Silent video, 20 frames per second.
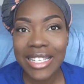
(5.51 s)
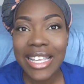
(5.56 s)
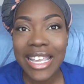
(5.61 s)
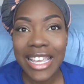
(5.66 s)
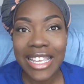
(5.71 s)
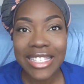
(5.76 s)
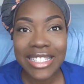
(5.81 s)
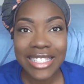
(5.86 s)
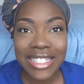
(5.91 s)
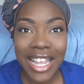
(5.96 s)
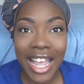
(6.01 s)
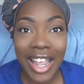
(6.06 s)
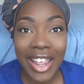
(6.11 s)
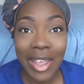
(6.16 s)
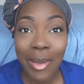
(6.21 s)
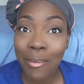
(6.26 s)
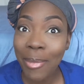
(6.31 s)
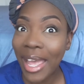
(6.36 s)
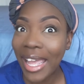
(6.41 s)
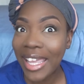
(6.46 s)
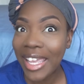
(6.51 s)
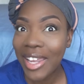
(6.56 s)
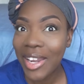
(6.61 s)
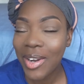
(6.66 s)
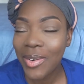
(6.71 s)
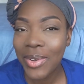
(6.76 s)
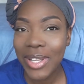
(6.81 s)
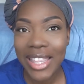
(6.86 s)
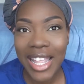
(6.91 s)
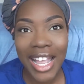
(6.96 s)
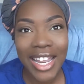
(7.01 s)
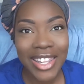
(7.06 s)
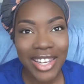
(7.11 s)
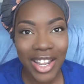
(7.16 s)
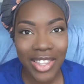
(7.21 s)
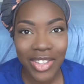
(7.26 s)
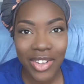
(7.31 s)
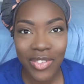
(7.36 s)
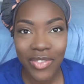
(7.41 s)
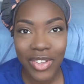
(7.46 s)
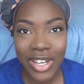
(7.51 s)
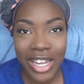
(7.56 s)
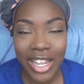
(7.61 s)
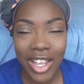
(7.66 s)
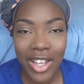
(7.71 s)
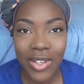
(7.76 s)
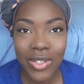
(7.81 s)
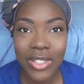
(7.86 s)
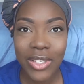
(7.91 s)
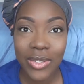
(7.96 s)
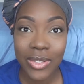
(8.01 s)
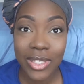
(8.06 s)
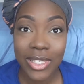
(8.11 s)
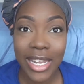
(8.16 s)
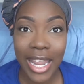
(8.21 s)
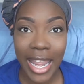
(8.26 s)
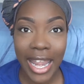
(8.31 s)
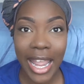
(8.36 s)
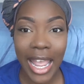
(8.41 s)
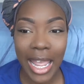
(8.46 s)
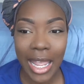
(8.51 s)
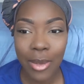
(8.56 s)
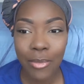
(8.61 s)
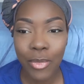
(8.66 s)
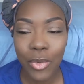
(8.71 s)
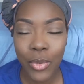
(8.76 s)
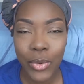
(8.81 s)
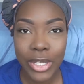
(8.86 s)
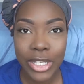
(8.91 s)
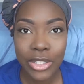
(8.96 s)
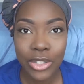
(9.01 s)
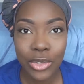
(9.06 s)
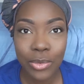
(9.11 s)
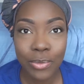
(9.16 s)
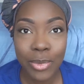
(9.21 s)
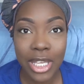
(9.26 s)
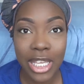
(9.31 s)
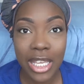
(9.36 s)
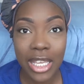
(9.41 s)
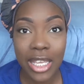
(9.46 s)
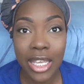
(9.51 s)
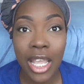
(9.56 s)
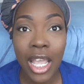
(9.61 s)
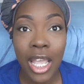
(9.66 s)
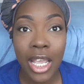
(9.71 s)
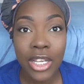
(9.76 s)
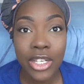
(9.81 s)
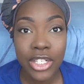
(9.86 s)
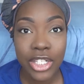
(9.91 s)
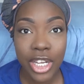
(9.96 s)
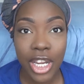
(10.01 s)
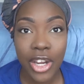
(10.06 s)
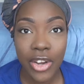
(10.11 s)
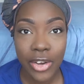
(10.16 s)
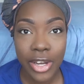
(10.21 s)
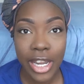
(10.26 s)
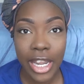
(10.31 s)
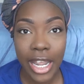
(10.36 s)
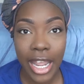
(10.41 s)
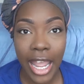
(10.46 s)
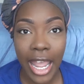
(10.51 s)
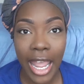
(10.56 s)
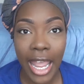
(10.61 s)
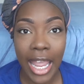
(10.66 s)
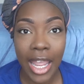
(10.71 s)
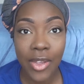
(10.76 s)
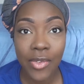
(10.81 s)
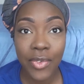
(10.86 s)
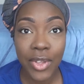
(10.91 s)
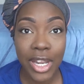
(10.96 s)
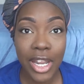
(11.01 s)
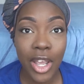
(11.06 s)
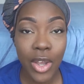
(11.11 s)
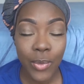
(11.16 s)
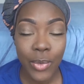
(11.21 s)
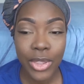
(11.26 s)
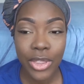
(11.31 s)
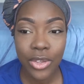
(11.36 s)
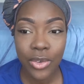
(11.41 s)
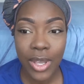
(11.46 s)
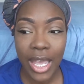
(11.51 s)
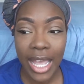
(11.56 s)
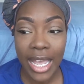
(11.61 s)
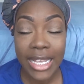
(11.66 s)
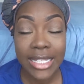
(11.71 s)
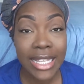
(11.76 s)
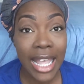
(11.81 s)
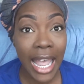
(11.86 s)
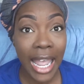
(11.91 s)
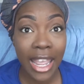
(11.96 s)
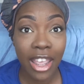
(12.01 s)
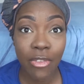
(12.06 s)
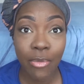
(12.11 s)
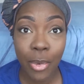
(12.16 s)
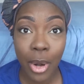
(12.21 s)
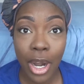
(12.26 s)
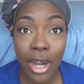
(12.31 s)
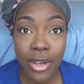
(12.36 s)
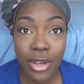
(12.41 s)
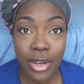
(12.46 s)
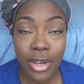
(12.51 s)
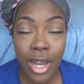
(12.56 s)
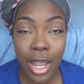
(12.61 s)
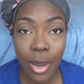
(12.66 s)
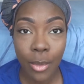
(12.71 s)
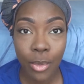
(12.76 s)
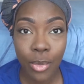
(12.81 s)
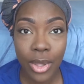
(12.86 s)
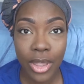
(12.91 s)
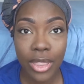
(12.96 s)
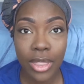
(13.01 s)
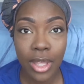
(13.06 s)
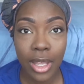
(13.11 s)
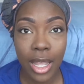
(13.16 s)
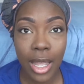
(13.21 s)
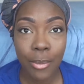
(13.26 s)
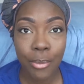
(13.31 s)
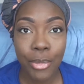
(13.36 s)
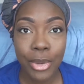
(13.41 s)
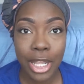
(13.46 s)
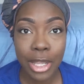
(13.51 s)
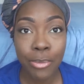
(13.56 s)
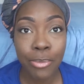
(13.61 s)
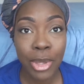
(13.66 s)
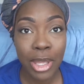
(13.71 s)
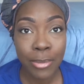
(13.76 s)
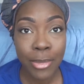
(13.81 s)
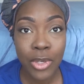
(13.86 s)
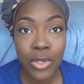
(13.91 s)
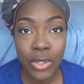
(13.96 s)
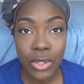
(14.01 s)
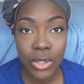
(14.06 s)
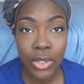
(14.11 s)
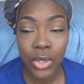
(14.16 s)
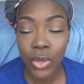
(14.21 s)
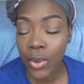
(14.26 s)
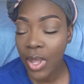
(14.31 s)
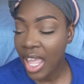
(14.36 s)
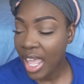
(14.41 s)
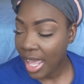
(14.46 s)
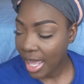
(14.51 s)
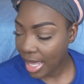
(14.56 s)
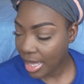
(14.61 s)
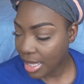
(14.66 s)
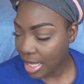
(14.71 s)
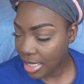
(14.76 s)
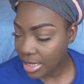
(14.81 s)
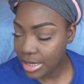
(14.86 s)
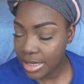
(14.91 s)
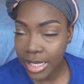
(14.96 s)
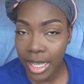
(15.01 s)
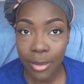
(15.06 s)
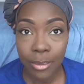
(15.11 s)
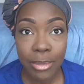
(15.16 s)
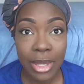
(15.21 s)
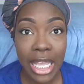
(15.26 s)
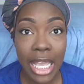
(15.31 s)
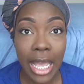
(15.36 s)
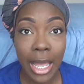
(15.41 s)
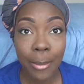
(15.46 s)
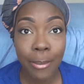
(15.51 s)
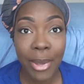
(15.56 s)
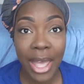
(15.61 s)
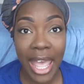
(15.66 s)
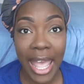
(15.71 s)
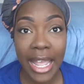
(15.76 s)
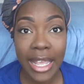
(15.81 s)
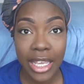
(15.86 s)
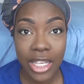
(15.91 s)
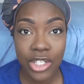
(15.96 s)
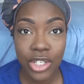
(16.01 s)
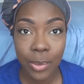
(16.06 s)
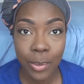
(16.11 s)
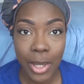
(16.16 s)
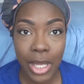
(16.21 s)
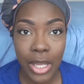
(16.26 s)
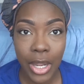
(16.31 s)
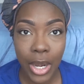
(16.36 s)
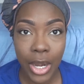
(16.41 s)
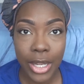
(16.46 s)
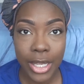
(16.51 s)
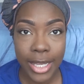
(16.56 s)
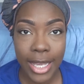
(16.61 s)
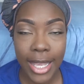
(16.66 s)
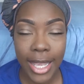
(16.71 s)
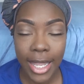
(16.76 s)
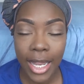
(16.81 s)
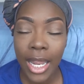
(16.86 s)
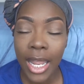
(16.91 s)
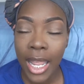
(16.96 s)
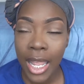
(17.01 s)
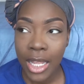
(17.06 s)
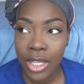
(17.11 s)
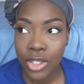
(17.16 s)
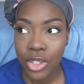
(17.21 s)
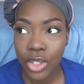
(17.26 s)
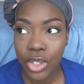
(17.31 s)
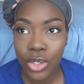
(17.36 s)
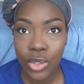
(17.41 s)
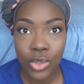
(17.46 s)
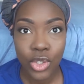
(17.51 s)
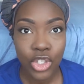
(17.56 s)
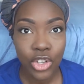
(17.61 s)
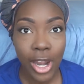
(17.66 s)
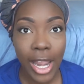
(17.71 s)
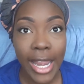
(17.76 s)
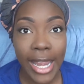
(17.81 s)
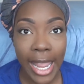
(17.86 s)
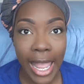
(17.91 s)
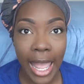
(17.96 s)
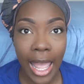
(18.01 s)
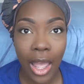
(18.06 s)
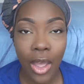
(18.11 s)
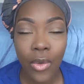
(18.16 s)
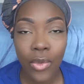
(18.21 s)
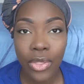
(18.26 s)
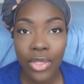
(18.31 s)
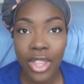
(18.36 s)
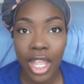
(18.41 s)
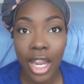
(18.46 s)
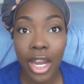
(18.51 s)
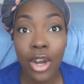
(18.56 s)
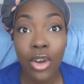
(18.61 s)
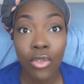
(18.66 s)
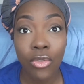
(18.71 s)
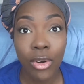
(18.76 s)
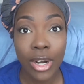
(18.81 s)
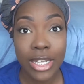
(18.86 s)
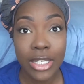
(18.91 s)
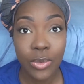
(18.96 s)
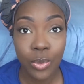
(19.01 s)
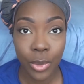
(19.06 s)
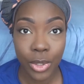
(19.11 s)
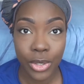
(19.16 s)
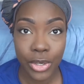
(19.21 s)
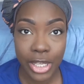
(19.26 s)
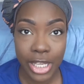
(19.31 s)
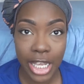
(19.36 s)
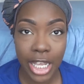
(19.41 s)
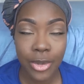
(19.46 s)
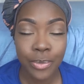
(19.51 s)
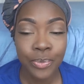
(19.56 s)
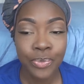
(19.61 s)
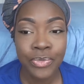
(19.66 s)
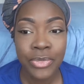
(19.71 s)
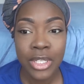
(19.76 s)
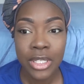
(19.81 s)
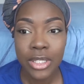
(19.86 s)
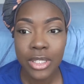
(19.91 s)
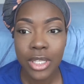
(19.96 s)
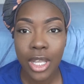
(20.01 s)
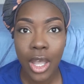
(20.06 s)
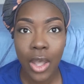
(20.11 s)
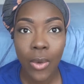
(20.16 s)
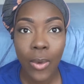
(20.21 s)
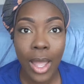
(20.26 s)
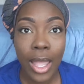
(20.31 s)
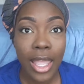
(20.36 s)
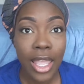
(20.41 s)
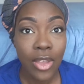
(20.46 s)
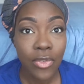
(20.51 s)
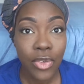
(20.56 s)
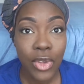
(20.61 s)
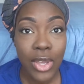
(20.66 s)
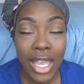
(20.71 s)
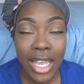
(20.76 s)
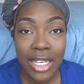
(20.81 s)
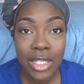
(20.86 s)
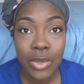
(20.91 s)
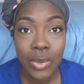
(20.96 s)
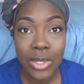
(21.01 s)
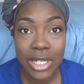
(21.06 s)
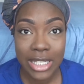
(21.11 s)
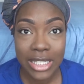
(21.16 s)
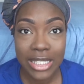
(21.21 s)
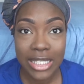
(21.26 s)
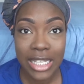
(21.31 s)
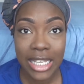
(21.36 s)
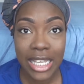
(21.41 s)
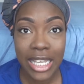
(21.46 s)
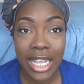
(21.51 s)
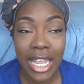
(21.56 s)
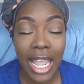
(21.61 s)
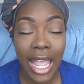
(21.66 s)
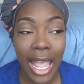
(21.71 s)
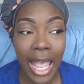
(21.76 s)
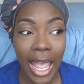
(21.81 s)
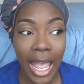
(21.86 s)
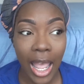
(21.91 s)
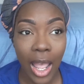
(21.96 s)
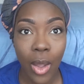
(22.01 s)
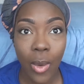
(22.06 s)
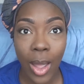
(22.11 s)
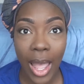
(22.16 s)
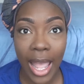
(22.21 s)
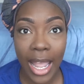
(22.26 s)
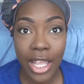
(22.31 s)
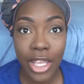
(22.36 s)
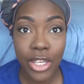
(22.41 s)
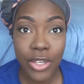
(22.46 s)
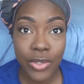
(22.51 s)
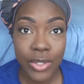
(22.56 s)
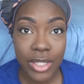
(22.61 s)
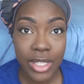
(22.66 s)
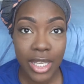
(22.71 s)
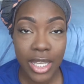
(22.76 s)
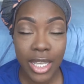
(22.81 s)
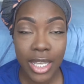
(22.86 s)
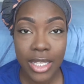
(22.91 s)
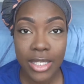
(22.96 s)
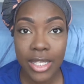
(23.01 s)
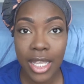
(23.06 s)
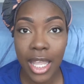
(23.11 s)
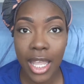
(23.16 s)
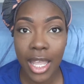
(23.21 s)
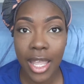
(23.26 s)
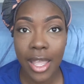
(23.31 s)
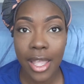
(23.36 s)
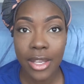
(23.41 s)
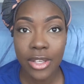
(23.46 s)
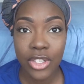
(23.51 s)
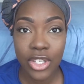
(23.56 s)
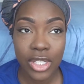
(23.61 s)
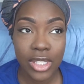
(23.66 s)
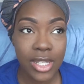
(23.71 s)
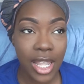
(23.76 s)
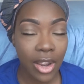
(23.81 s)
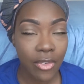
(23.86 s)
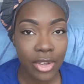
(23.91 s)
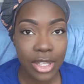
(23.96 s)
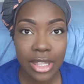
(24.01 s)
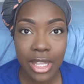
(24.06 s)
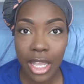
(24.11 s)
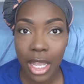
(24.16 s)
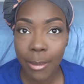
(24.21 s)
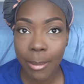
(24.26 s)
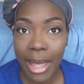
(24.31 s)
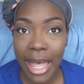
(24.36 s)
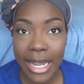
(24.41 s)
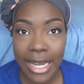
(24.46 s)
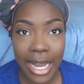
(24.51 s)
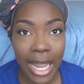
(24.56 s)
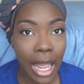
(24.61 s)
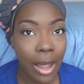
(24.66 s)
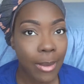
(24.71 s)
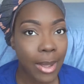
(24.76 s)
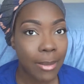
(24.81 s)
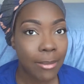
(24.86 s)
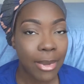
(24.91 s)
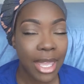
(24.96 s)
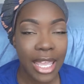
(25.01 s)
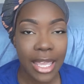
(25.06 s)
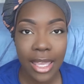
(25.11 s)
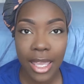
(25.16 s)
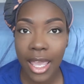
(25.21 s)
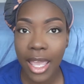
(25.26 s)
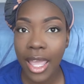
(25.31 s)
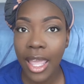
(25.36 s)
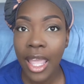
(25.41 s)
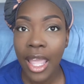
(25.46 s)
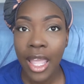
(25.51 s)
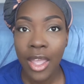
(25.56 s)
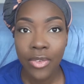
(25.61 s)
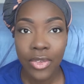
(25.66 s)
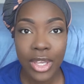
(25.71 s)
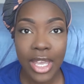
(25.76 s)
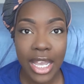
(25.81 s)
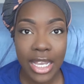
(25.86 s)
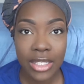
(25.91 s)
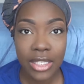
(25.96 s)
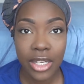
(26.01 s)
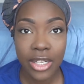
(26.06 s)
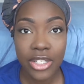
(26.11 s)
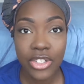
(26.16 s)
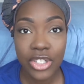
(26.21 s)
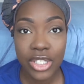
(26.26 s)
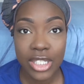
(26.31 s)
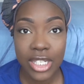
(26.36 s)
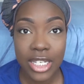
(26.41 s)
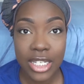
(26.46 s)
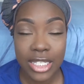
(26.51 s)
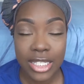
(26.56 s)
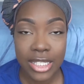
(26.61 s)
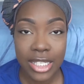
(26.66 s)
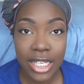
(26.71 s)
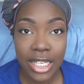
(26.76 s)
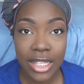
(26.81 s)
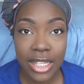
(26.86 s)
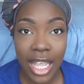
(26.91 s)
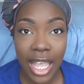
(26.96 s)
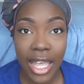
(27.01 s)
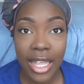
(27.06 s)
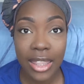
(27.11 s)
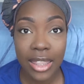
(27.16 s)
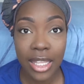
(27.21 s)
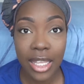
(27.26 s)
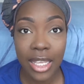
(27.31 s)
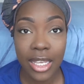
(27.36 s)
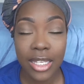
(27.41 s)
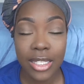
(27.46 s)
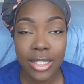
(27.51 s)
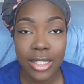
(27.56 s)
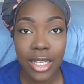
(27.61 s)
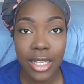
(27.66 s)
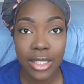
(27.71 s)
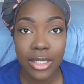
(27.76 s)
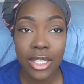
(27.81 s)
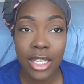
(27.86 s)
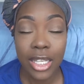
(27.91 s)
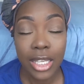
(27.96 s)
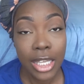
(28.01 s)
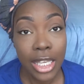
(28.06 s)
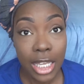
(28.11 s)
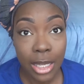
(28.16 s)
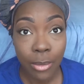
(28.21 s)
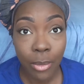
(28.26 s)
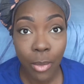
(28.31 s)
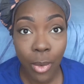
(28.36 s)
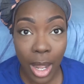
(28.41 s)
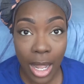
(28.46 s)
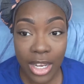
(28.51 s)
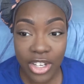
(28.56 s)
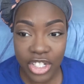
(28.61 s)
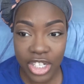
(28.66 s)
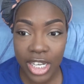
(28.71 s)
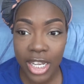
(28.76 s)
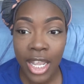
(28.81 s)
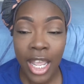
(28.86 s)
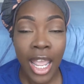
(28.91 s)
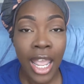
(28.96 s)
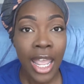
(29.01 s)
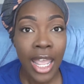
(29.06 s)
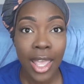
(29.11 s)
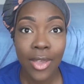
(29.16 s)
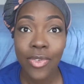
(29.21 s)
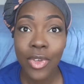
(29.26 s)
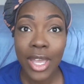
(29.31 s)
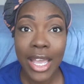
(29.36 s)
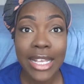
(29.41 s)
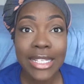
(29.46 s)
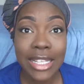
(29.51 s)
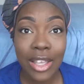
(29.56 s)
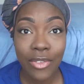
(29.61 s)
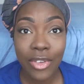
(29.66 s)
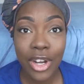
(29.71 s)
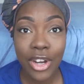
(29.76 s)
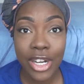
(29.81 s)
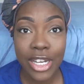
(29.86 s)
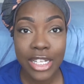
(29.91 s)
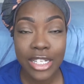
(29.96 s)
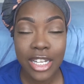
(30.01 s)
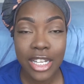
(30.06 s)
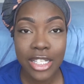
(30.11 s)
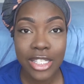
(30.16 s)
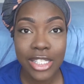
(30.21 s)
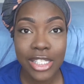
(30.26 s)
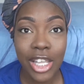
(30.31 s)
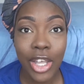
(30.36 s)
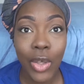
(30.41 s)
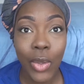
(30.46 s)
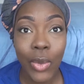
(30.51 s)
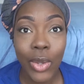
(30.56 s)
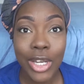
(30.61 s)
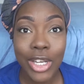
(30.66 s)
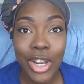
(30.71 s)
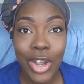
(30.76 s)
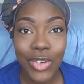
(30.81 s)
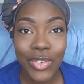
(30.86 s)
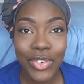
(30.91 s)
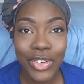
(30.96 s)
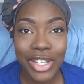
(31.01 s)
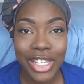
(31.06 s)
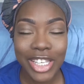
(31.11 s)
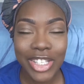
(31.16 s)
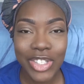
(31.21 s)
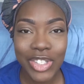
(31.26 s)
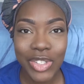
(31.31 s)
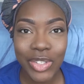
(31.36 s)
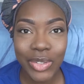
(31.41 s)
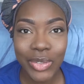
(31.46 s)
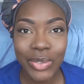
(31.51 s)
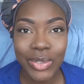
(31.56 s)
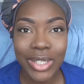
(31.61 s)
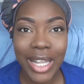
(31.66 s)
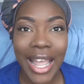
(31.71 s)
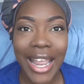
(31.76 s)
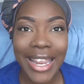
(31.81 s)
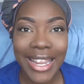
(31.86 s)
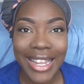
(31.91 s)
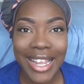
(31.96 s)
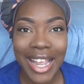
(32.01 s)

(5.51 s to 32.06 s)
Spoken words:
It's Taya back here with another video. So today I am going to be sharing a video with you guys. I have partnered up with the company Mimosa and they sent me a package, a PR kit to try out their rice water kit. So if you guys want to see how I use this and just everything about it, how I make it, if you guys are interested in seeing that, then keep watching. If you guys haven't already done so, don't forget to like,